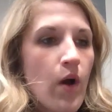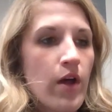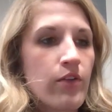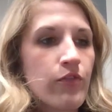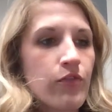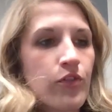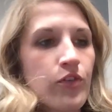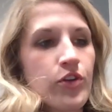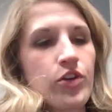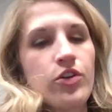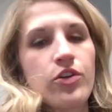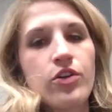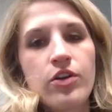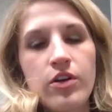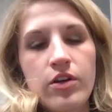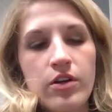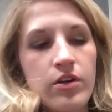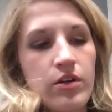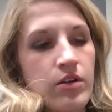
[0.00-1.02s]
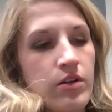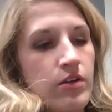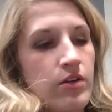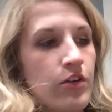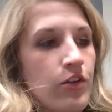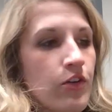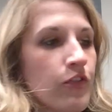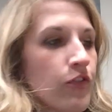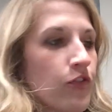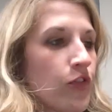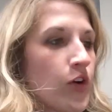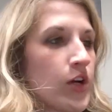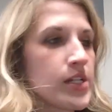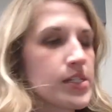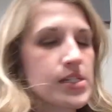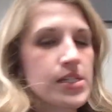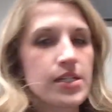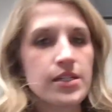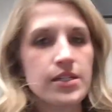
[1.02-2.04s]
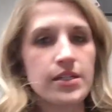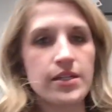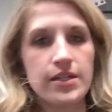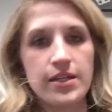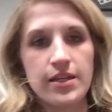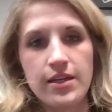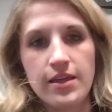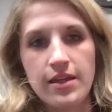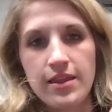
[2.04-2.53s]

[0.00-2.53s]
1 for your foot,